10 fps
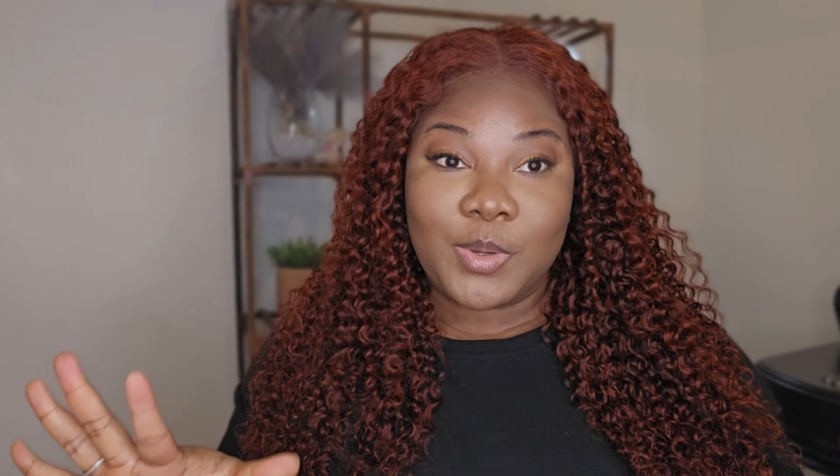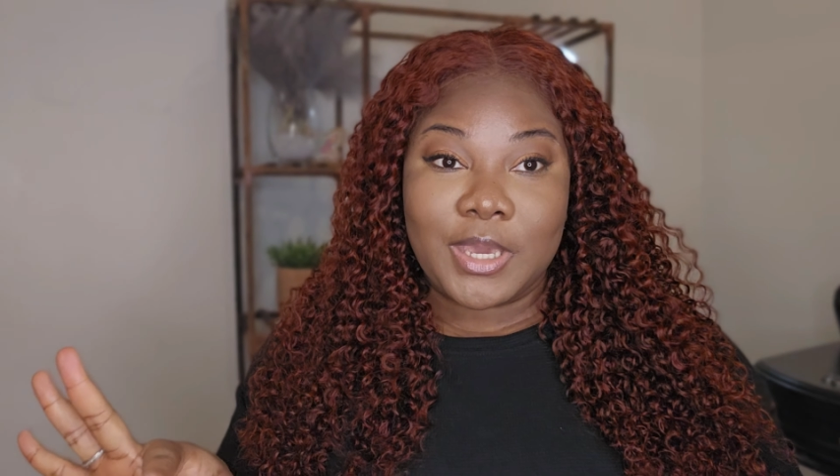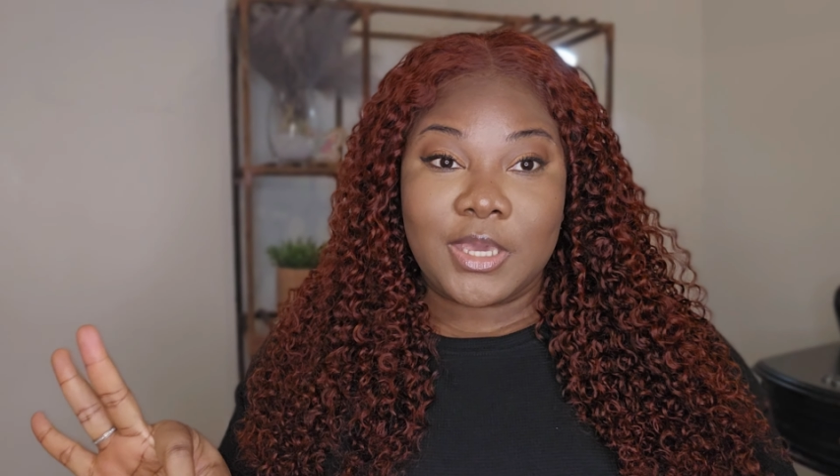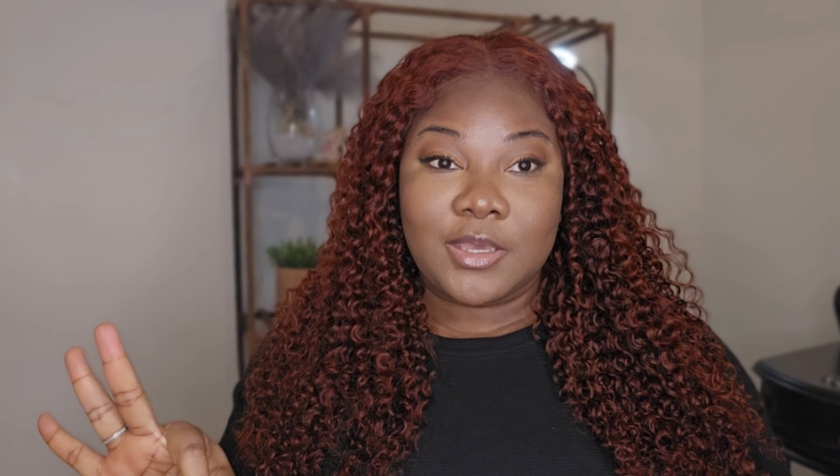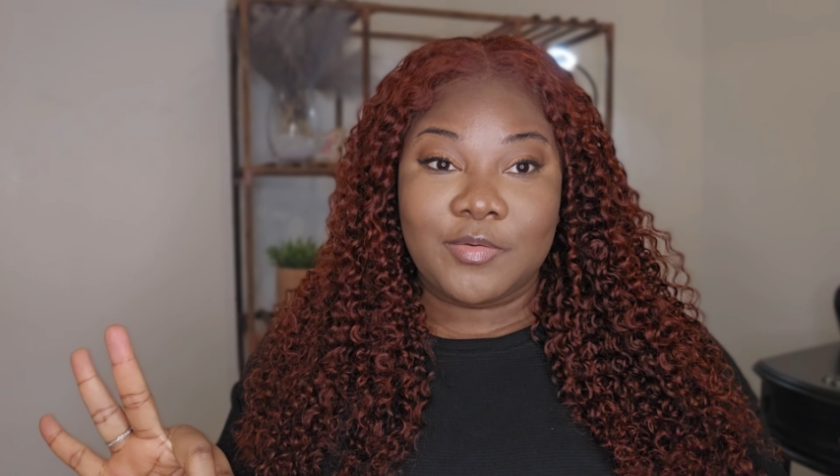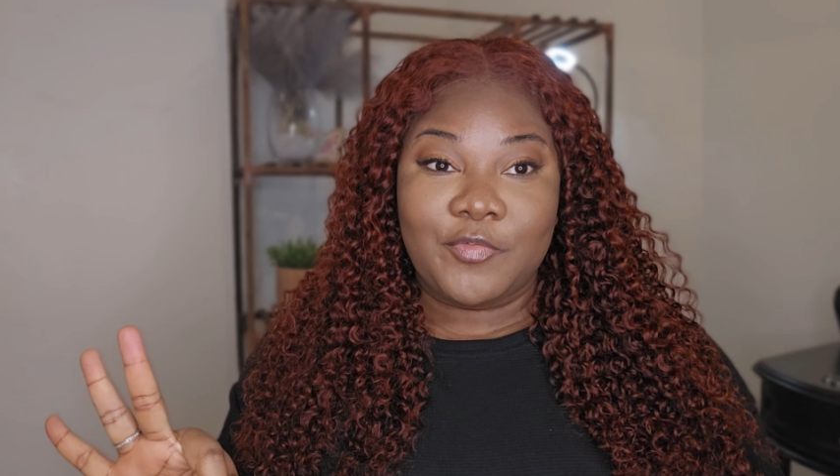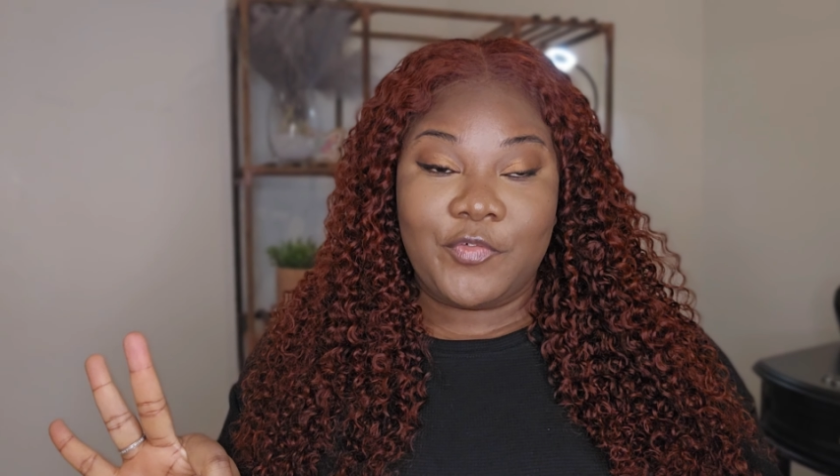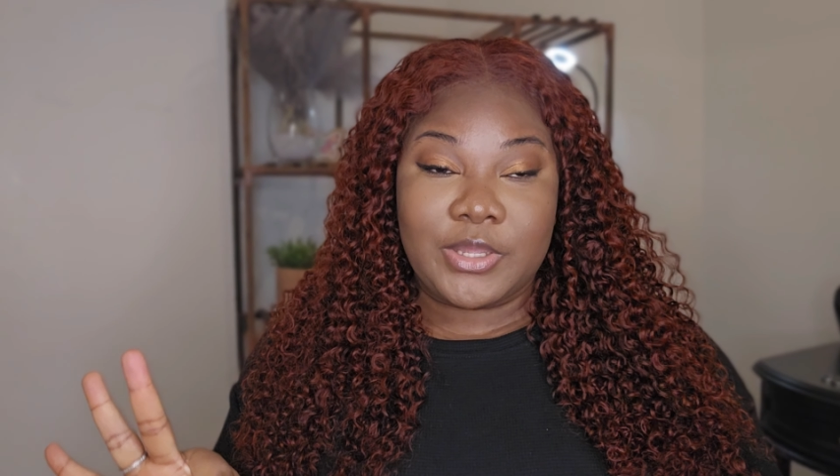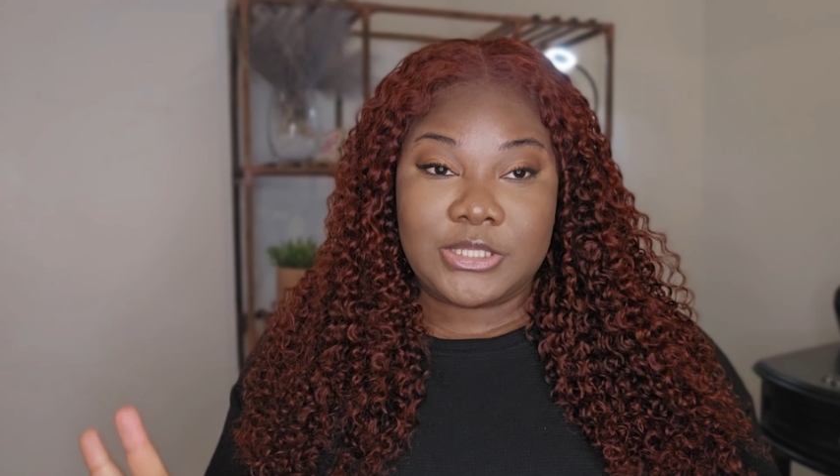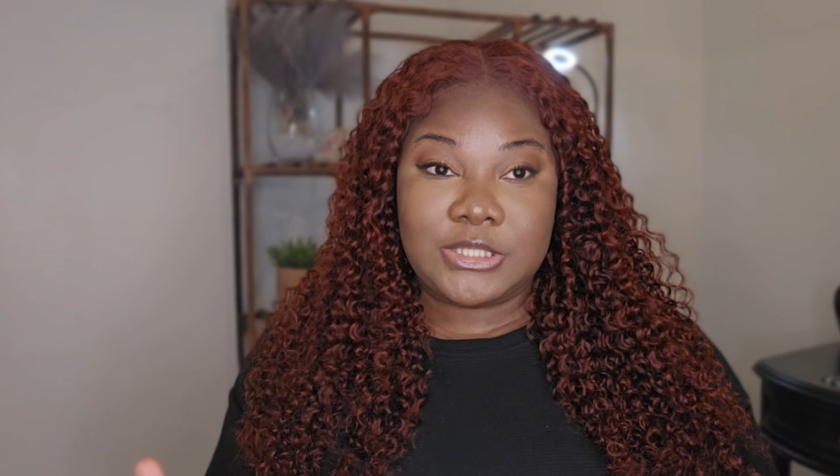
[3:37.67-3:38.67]
wig
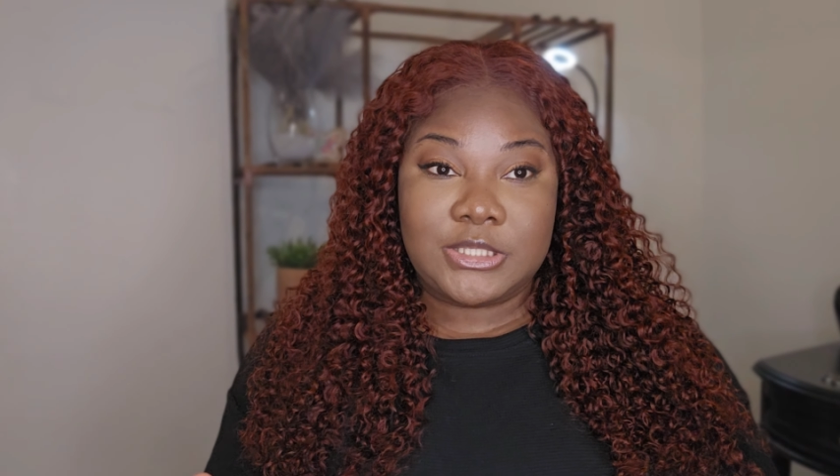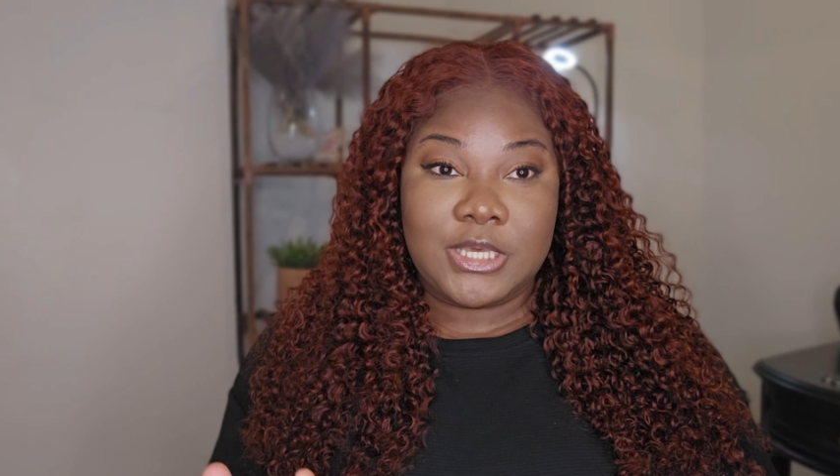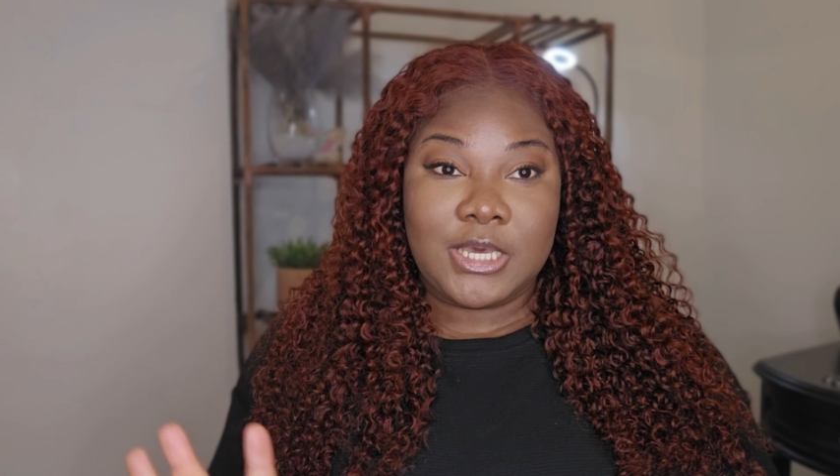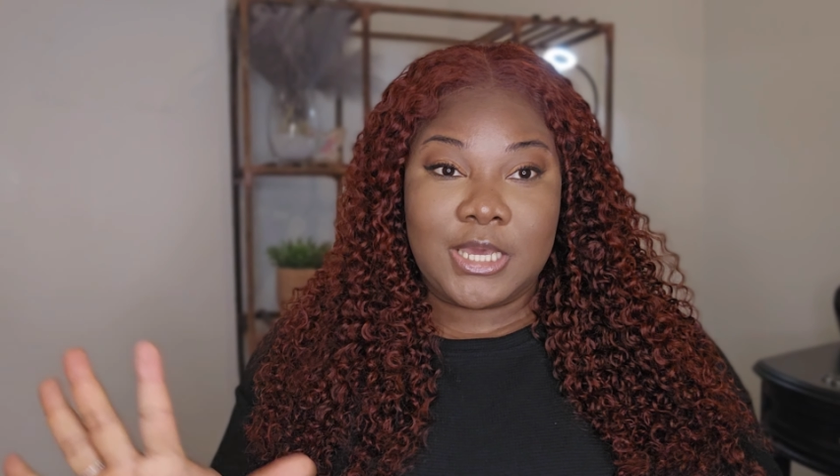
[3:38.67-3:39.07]
fits